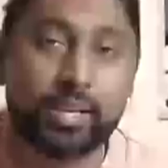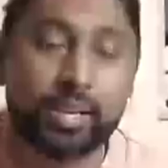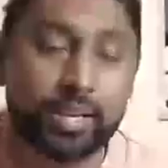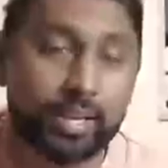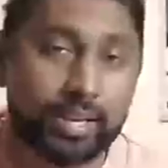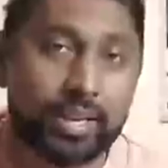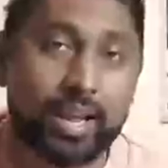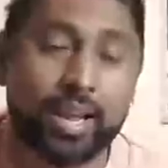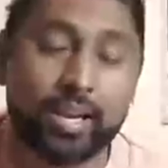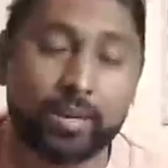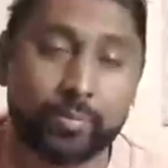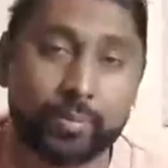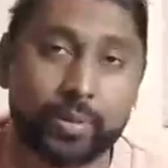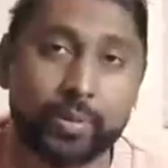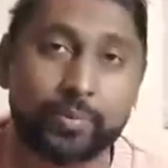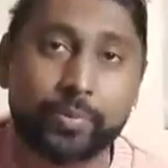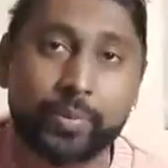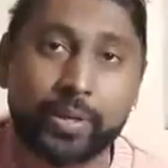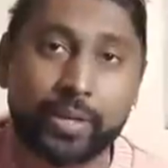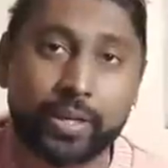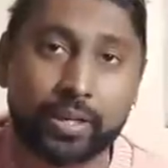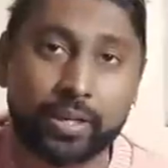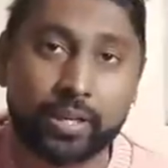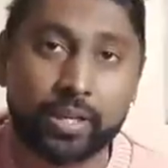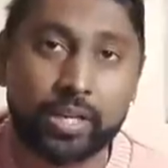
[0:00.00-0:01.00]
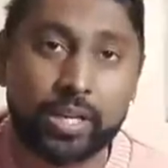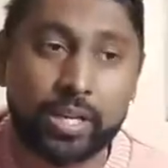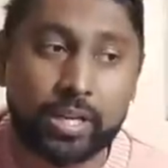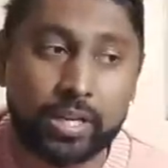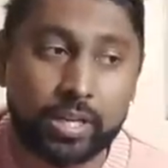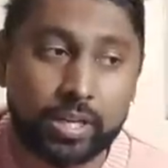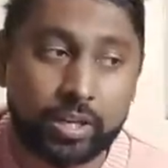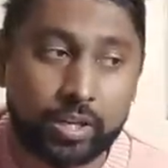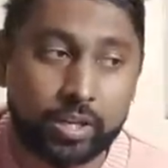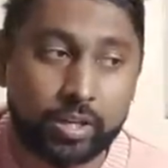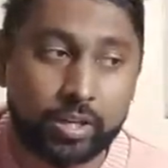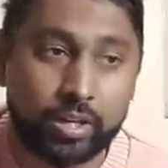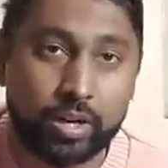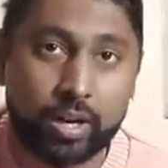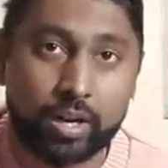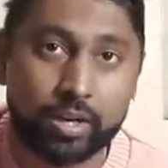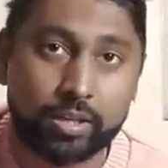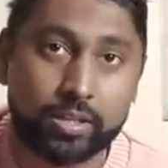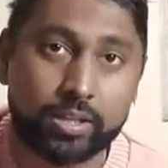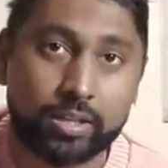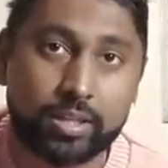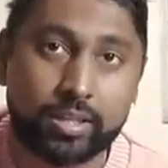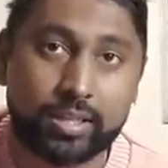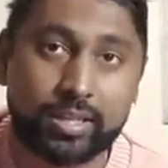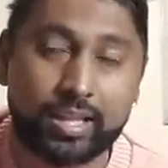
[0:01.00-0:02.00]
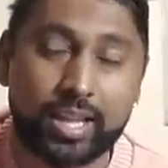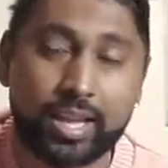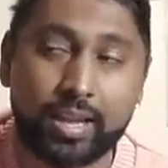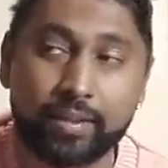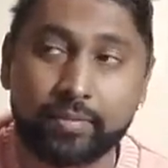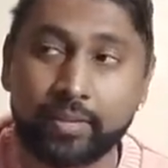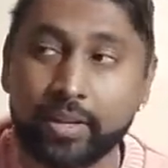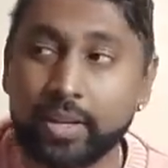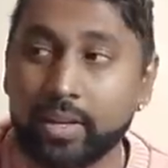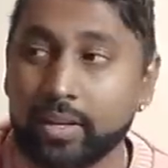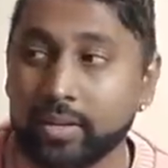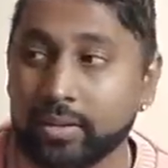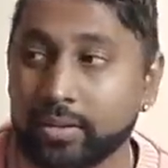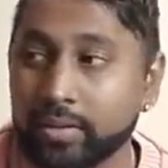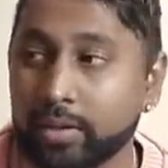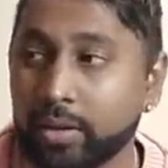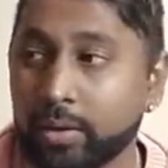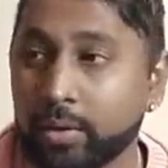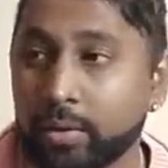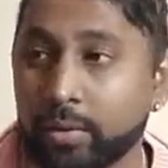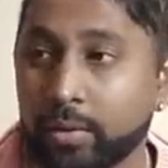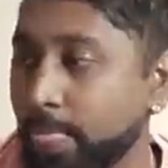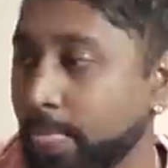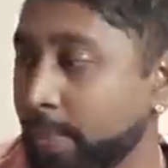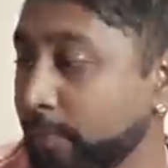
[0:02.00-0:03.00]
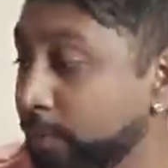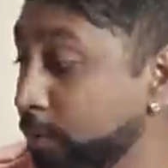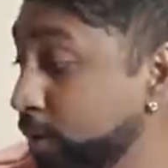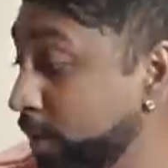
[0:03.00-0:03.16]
Inanimate meaning not alive. So, for